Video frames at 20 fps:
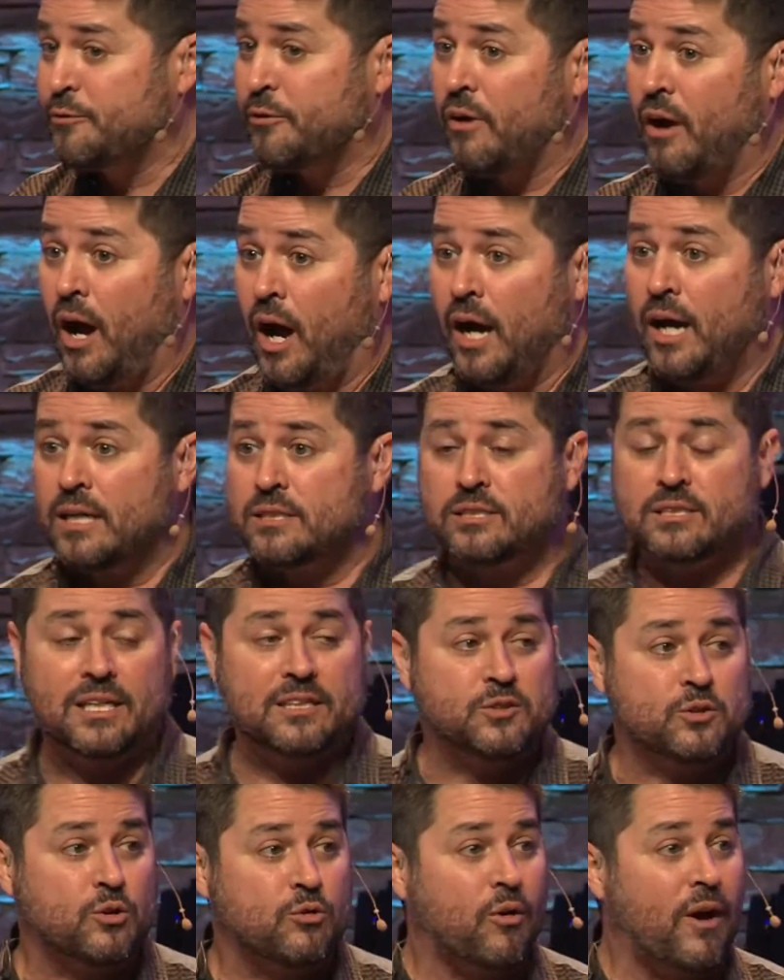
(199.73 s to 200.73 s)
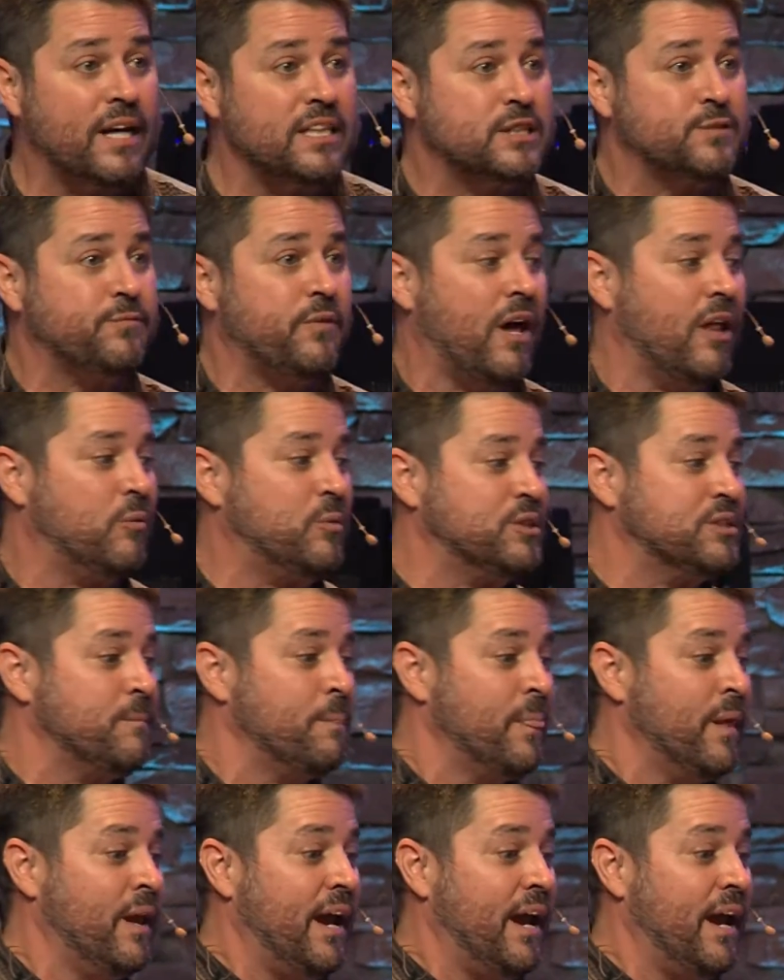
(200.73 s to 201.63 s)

for us as Christ followers.